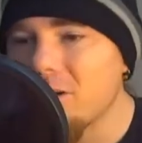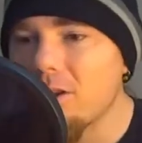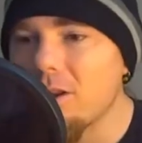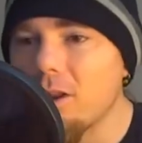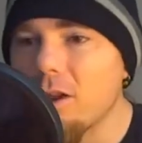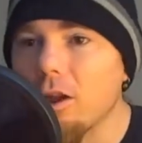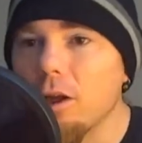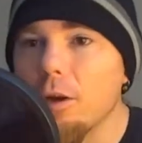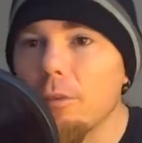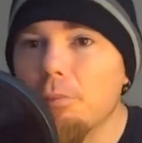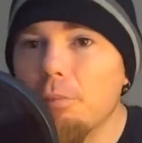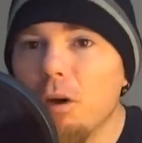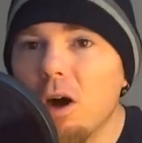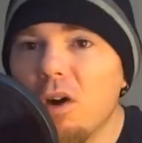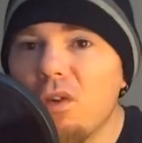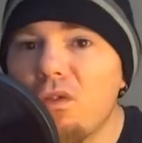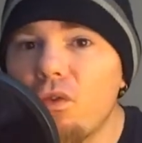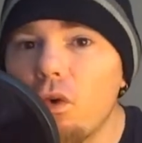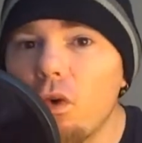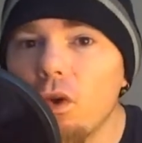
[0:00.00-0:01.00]
going to
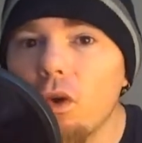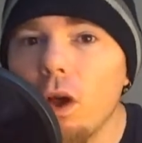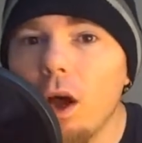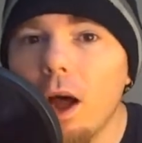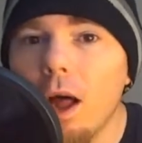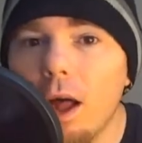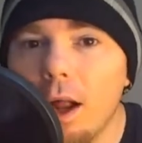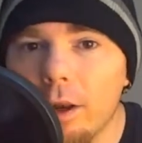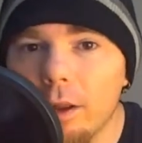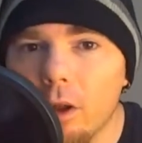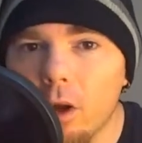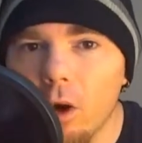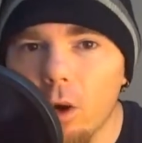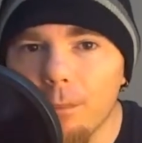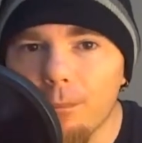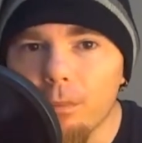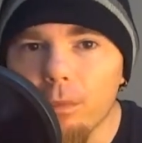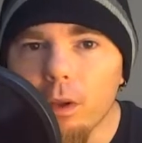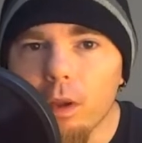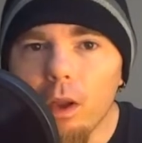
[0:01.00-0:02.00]
muffle the audio
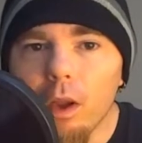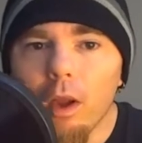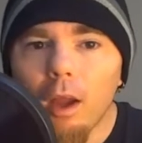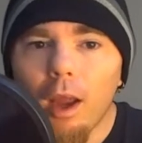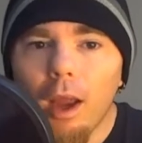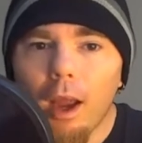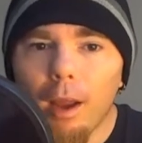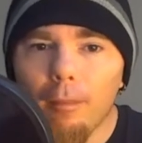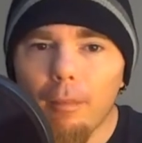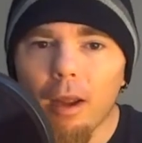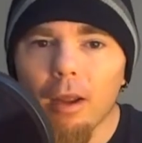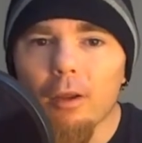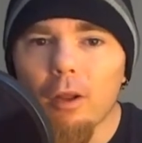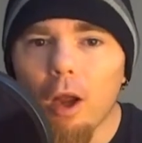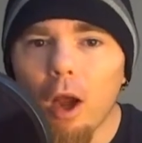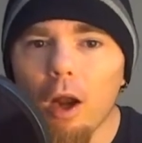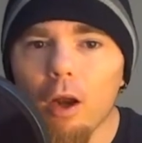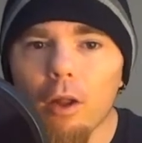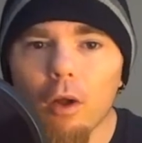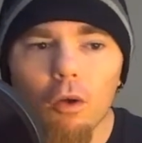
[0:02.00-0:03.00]
and make the
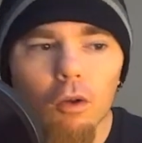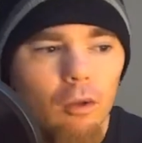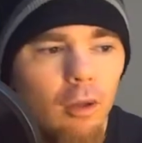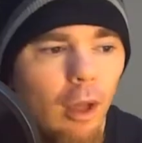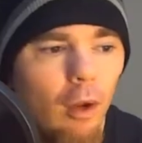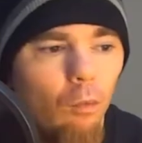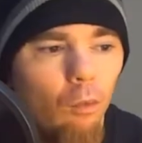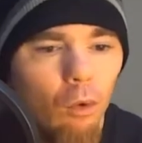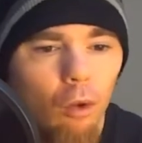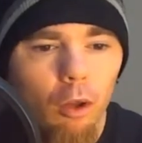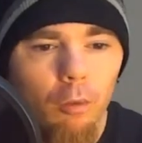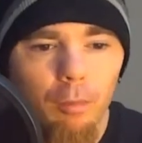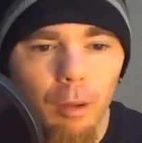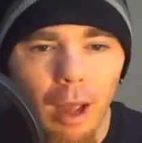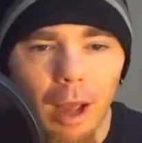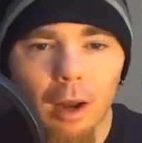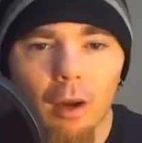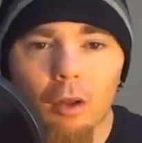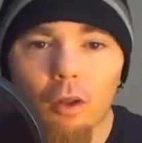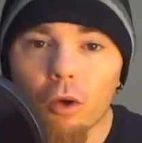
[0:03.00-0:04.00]
audio sound really
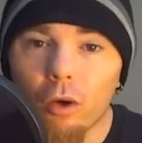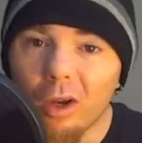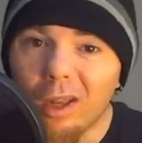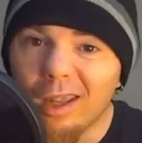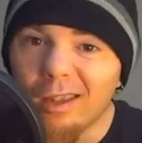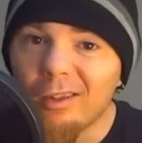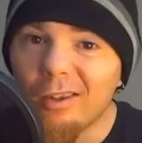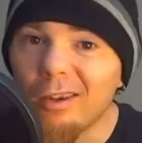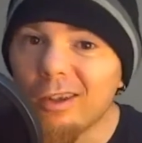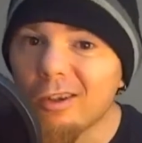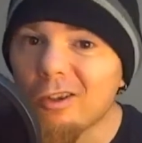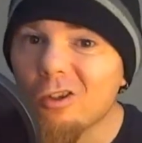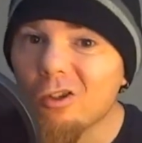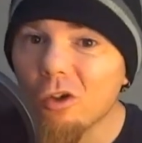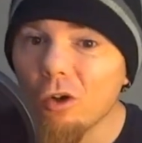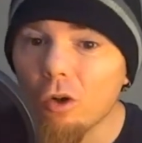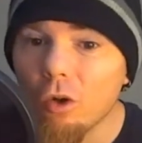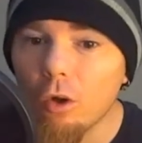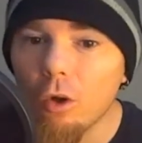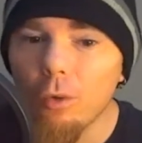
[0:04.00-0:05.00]
bad. There is an
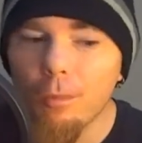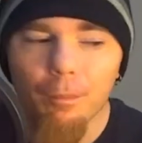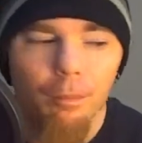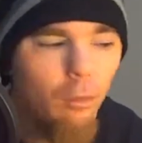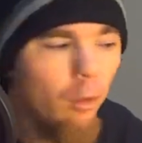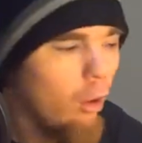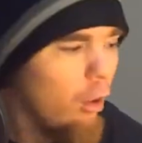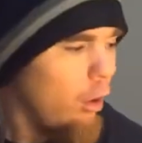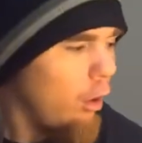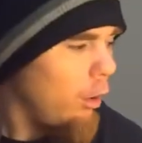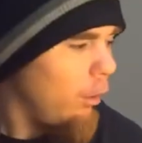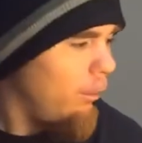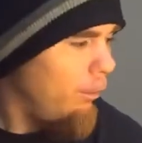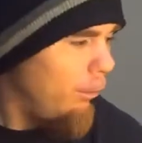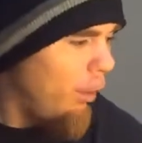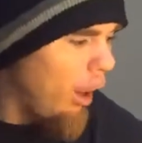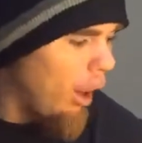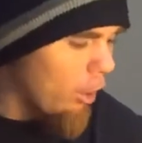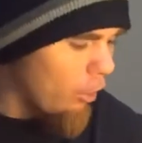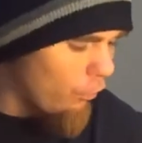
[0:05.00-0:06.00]
external
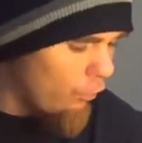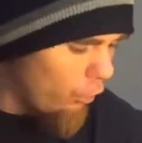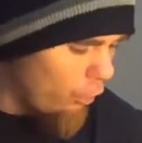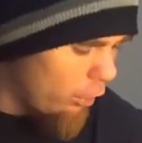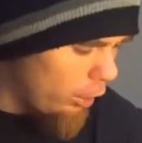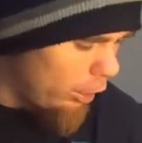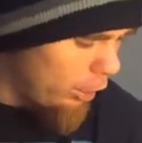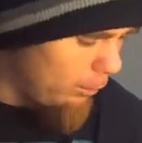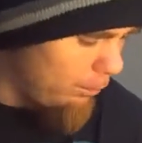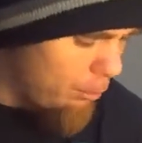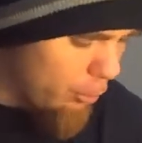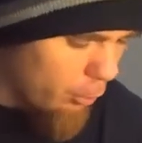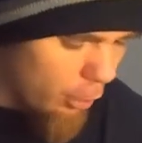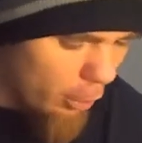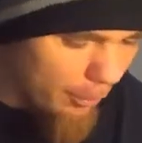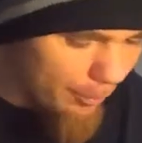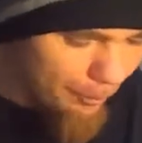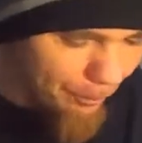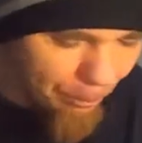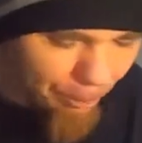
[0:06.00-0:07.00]
microphone input
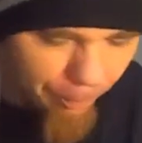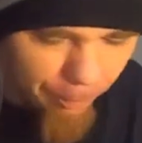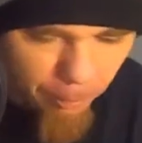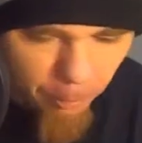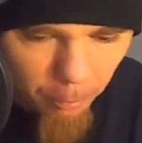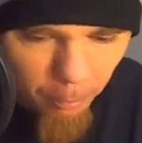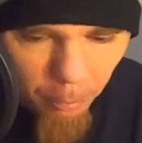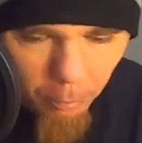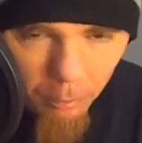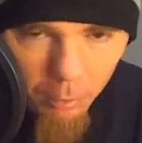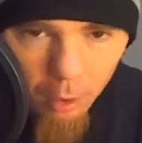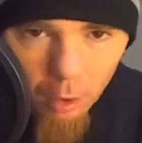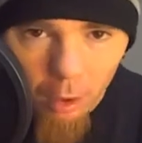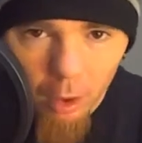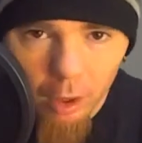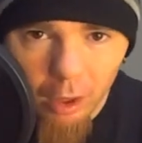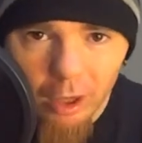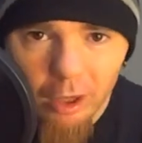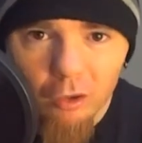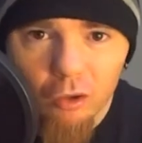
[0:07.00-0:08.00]

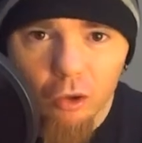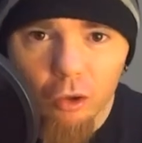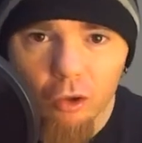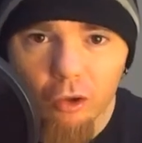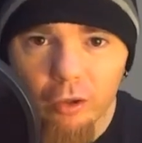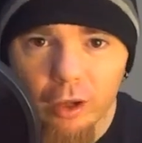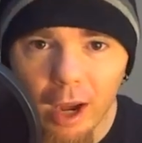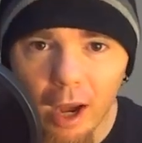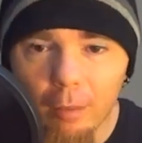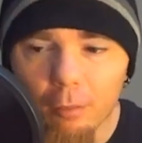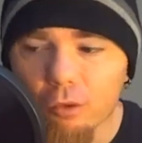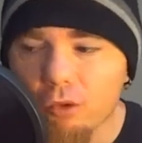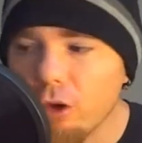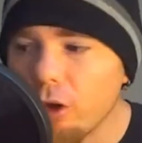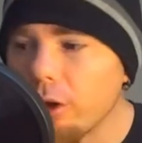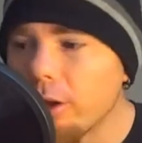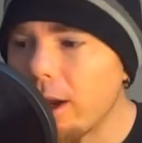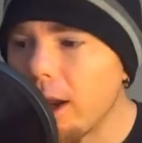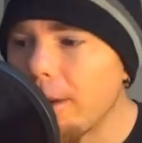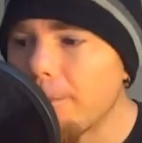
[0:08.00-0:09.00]
into this camera, so you
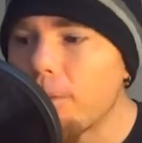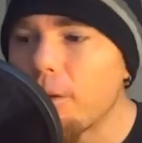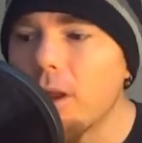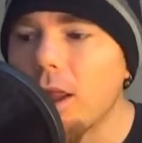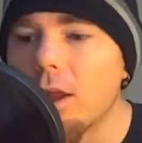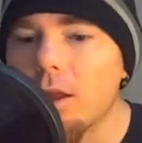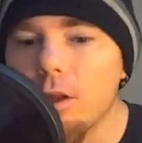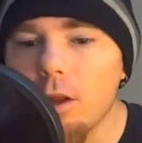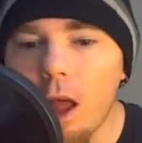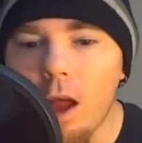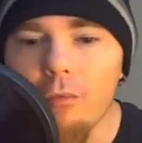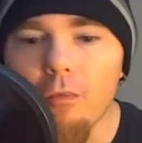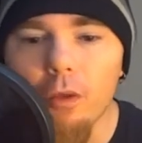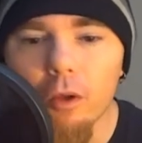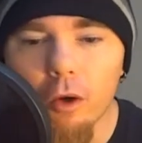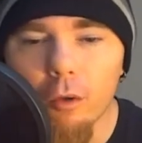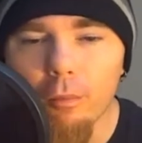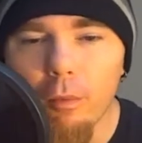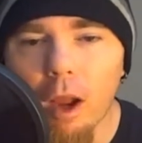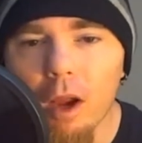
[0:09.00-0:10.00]
can put like a lavalier
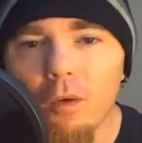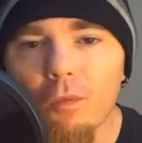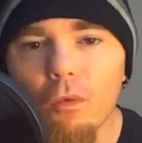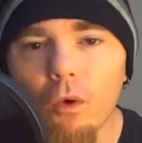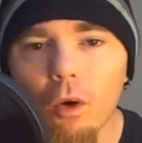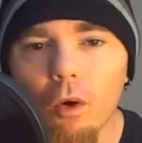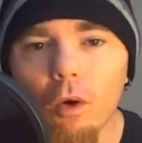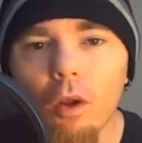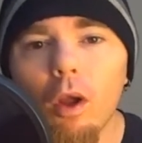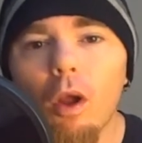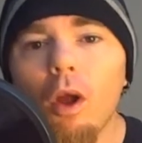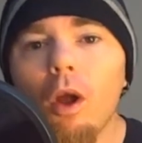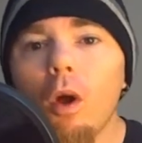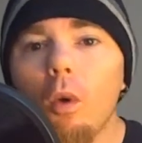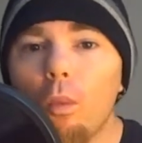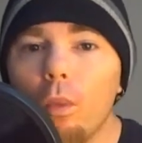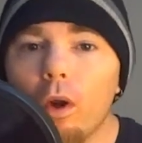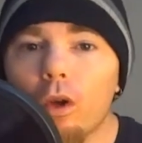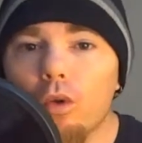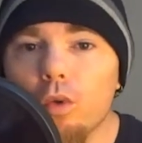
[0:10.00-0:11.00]
microphone,
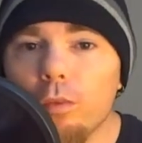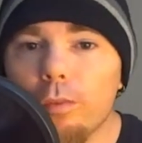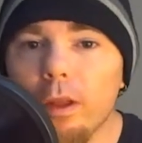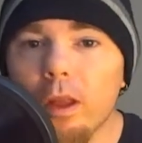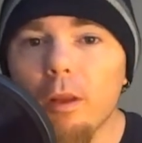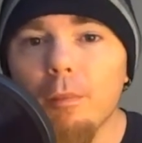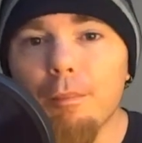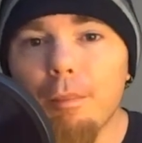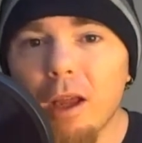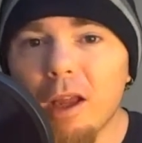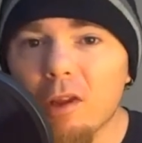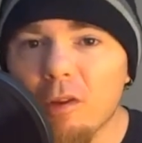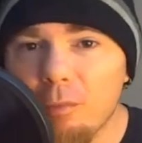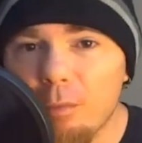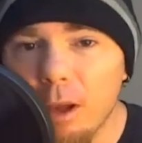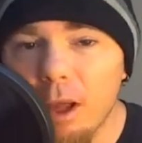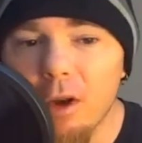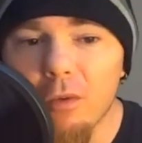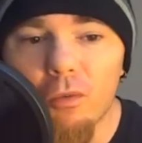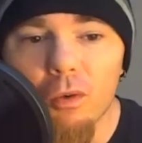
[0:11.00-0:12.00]
which would be the best
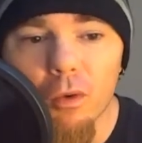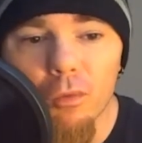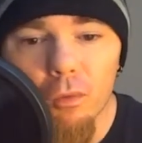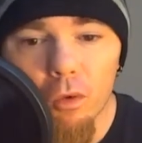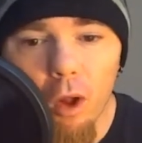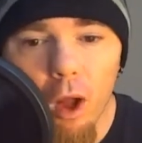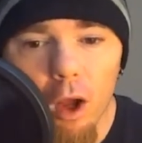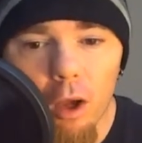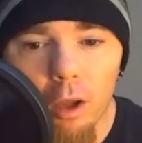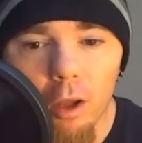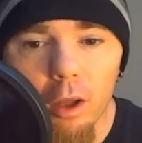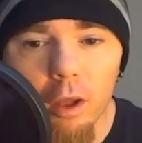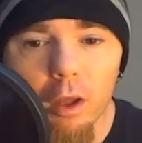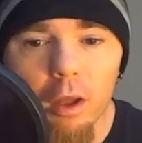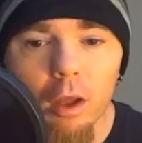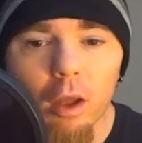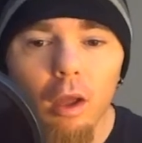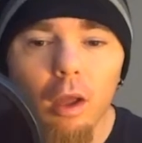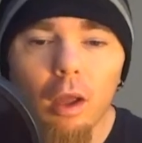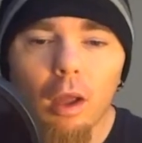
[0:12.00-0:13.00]
bet if you're vlogging
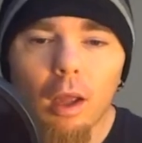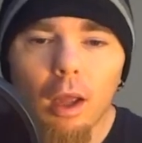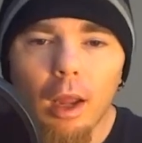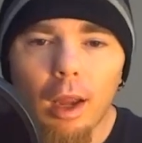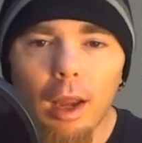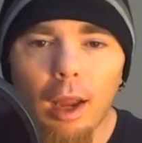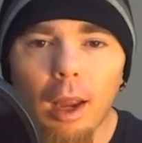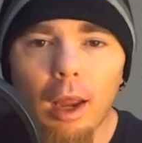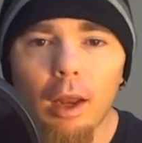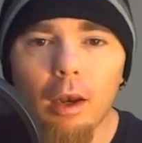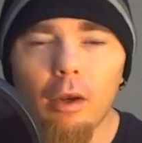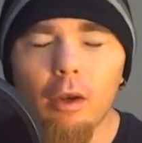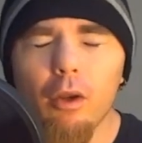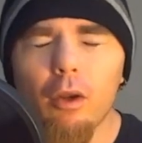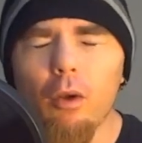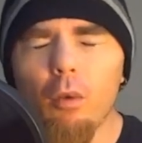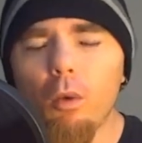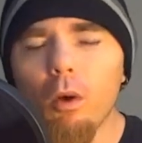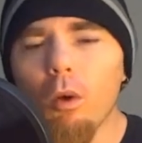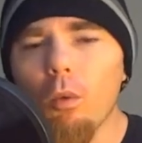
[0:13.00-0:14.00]
and you
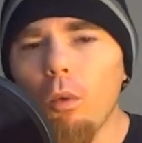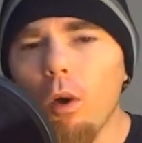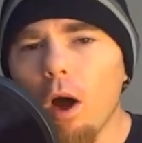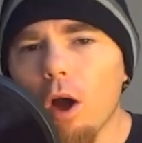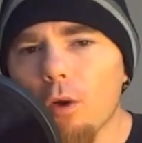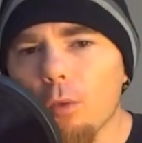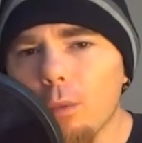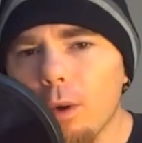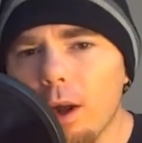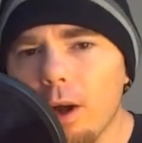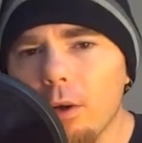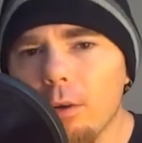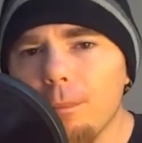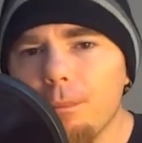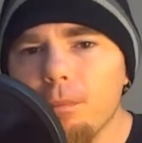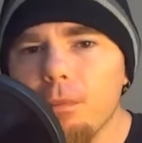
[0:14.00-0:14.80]
want to walk around.